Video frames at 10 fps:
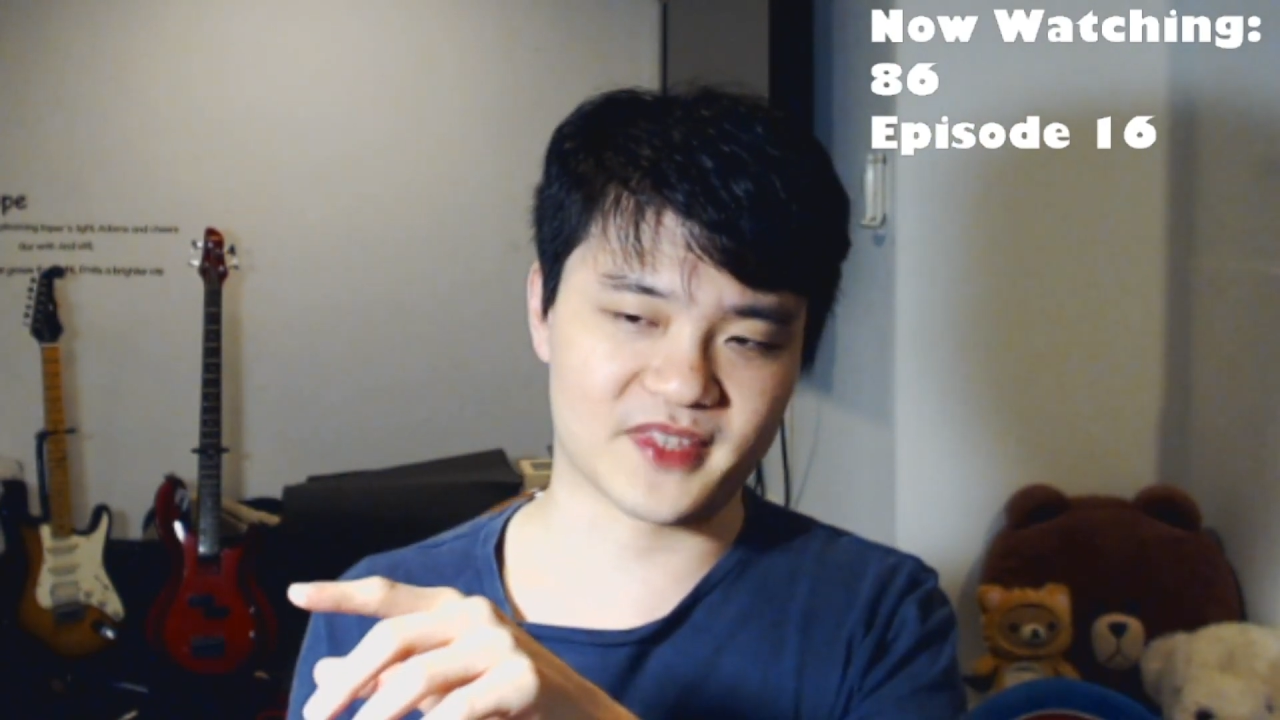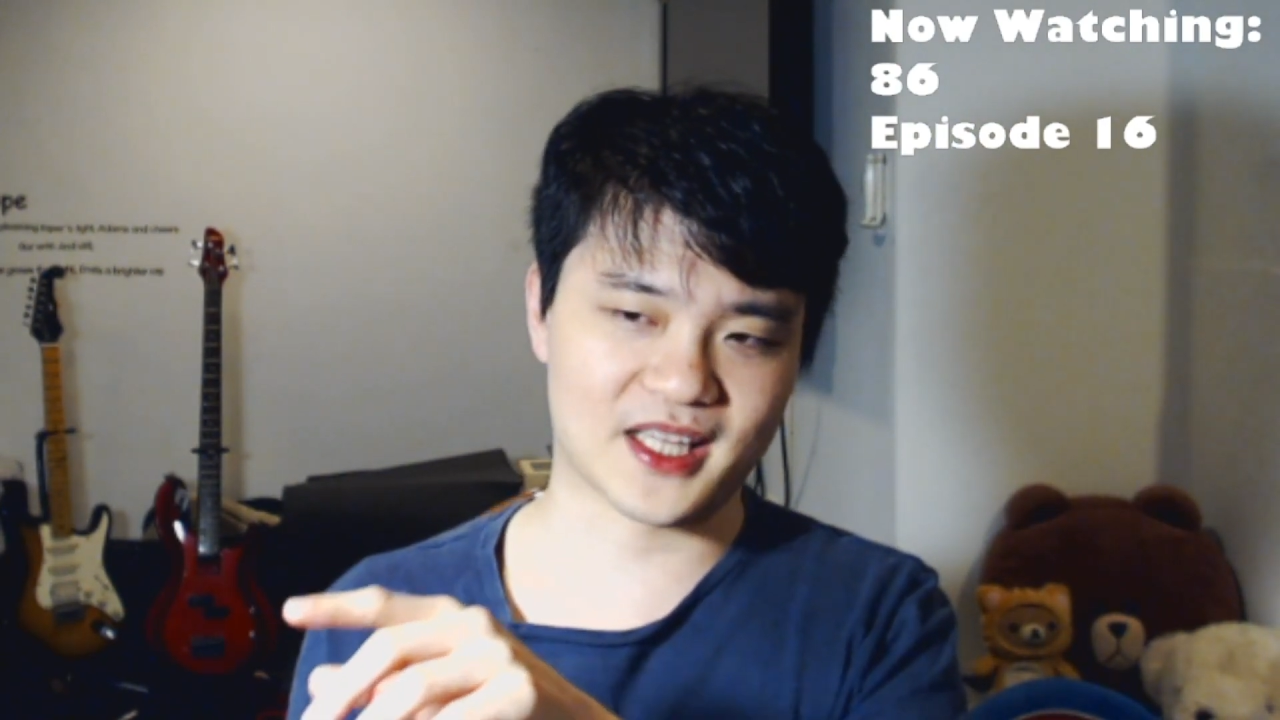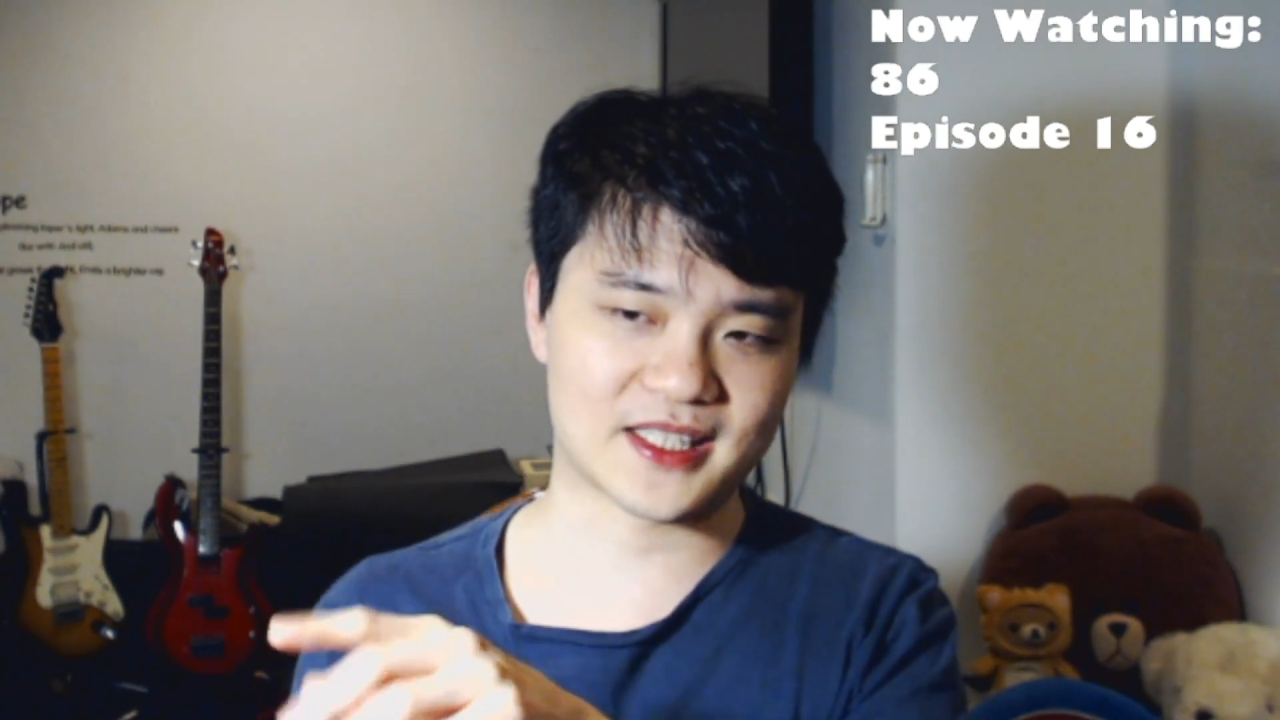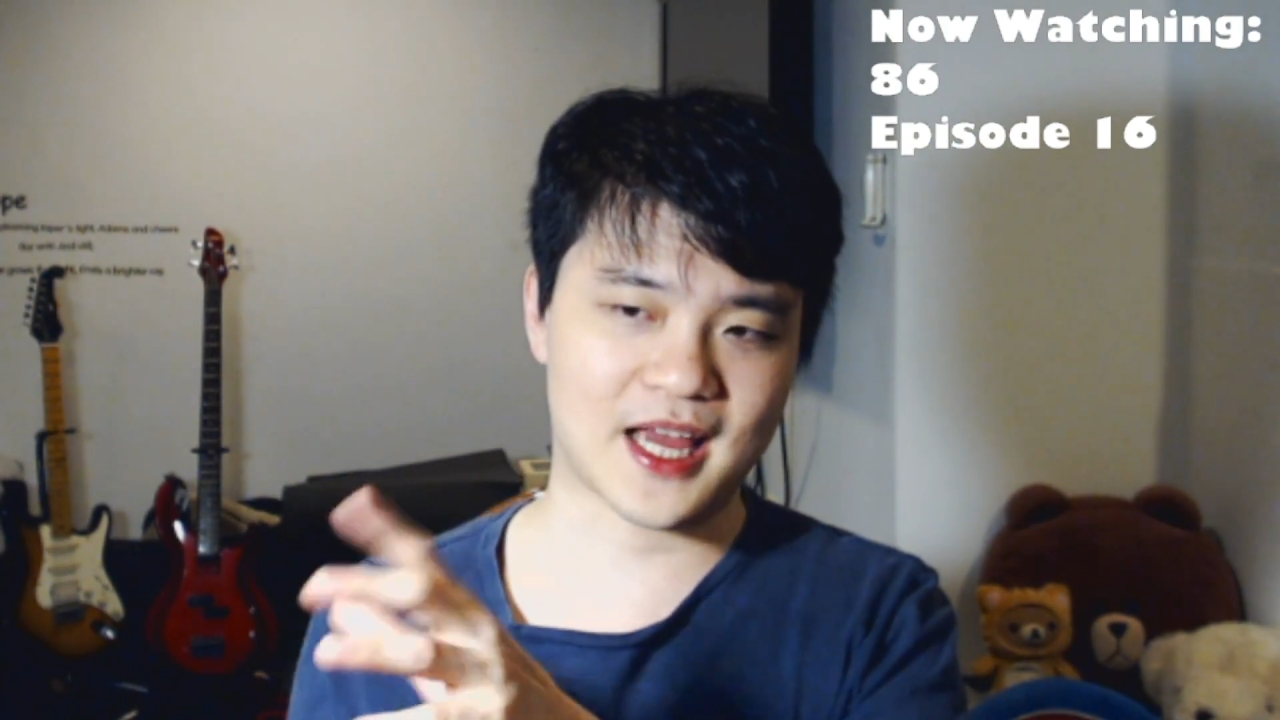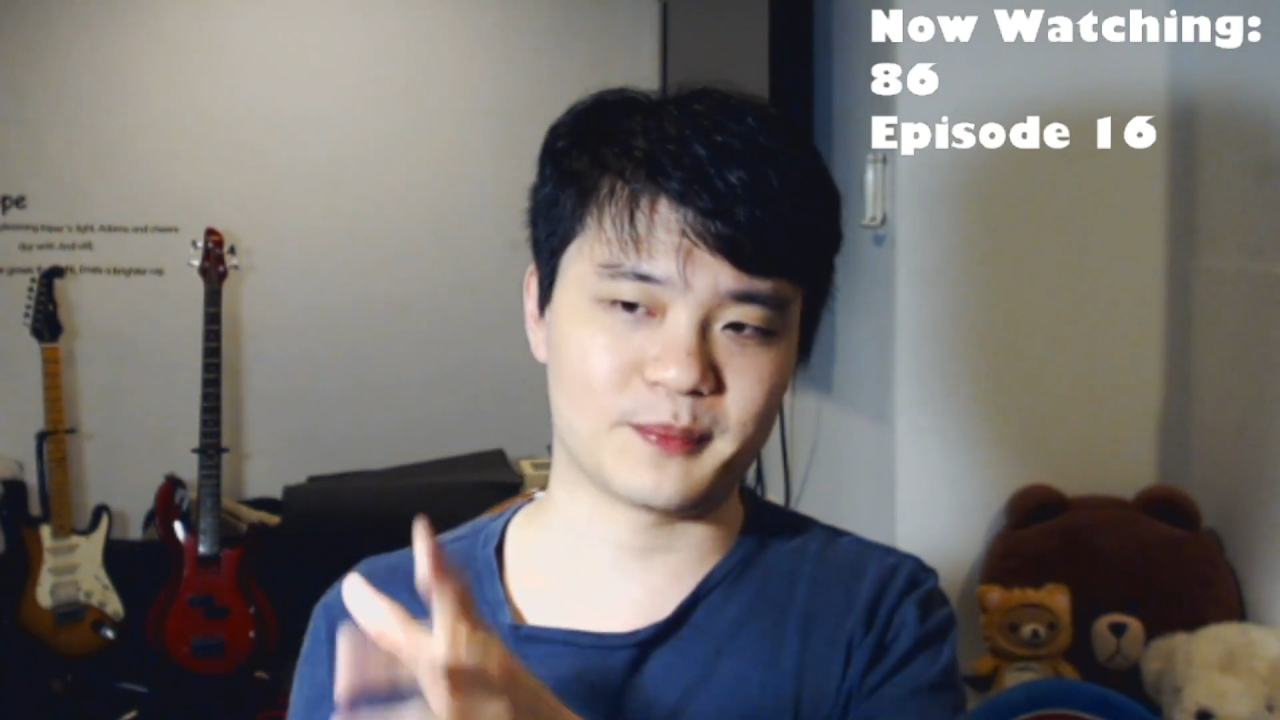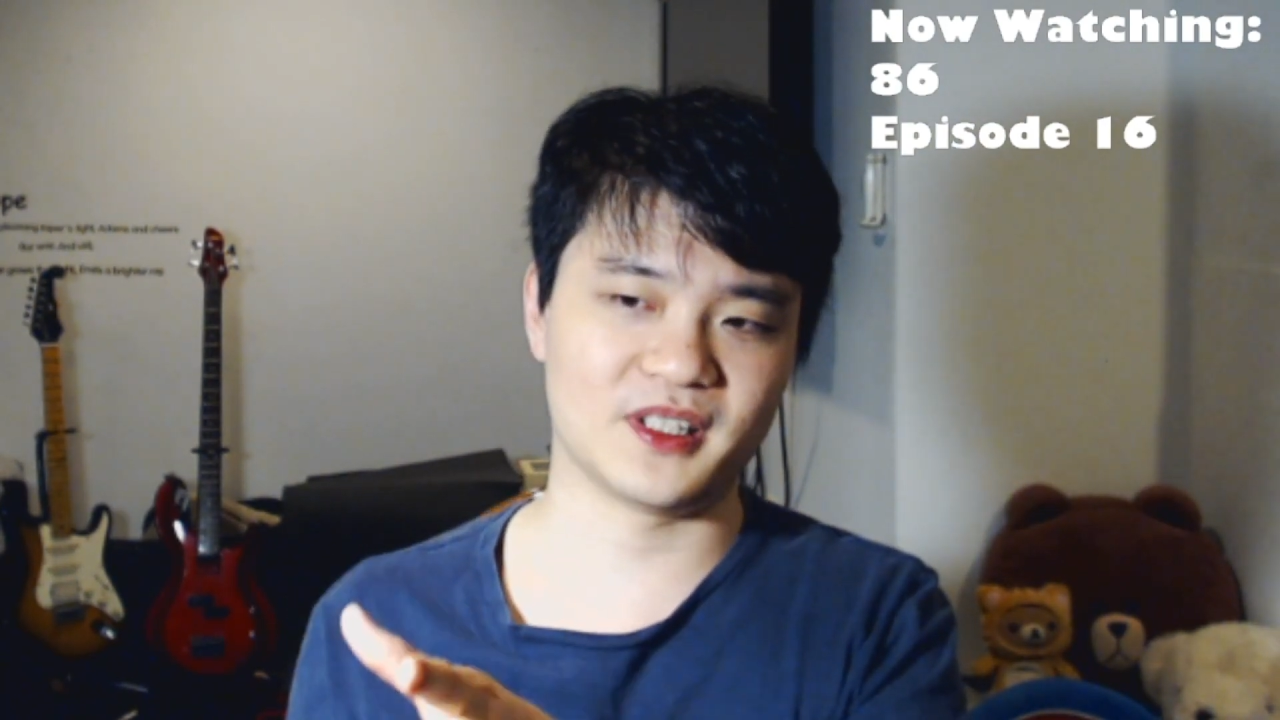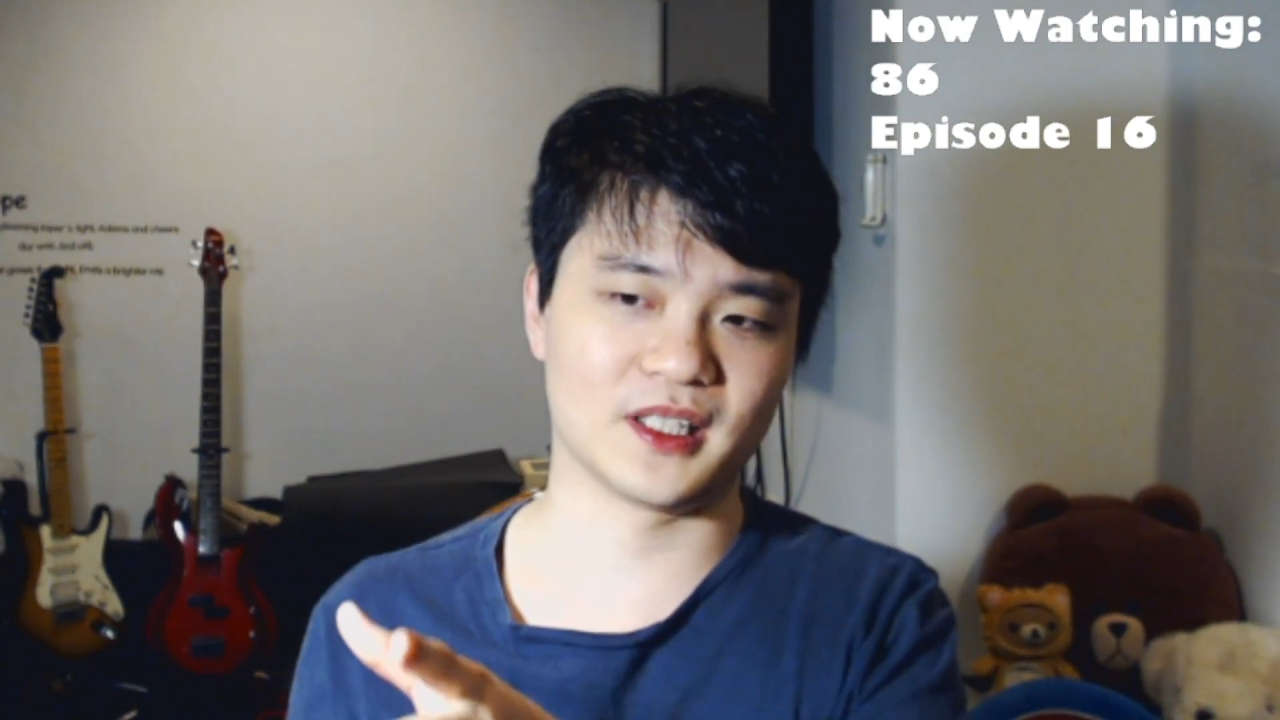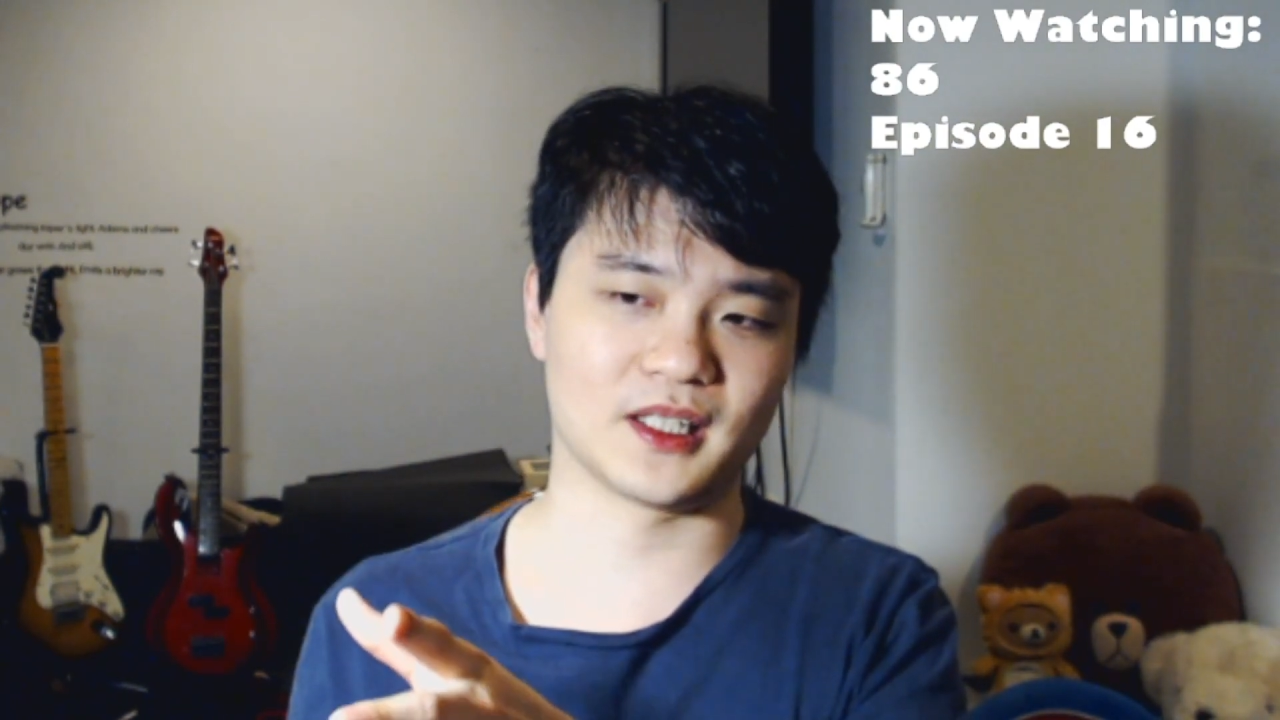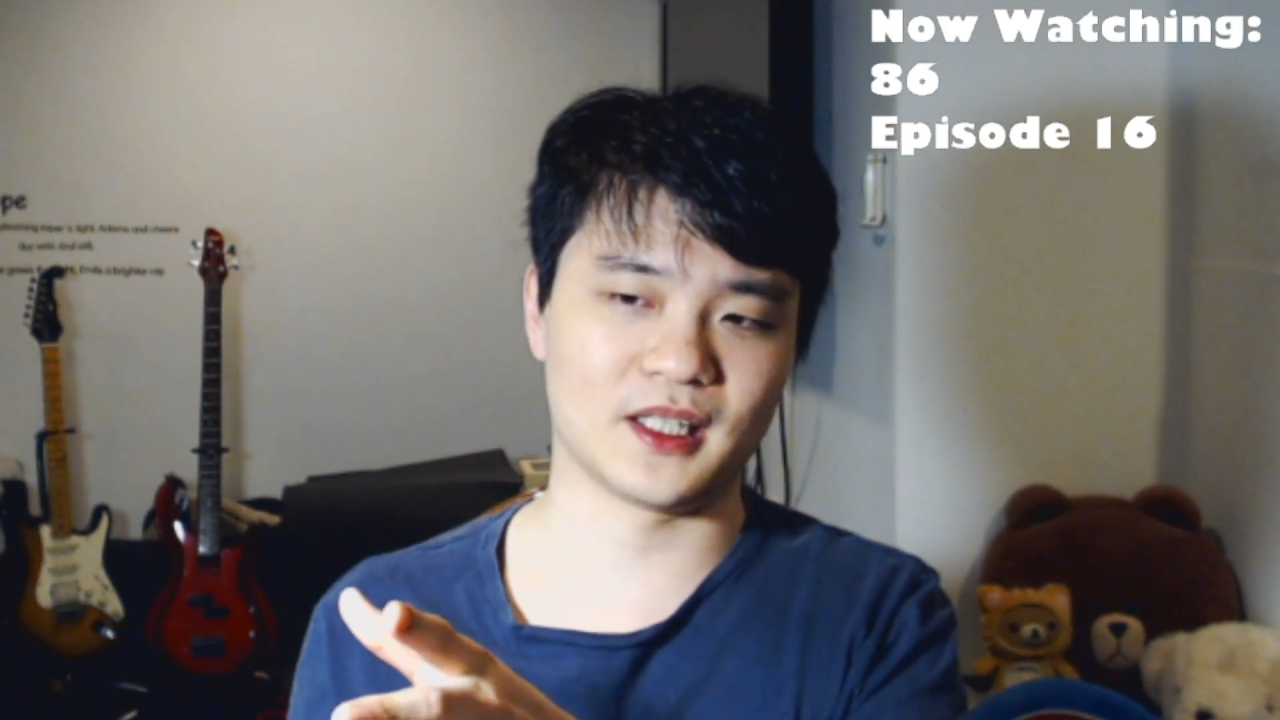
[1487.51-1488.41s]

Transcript: that's happening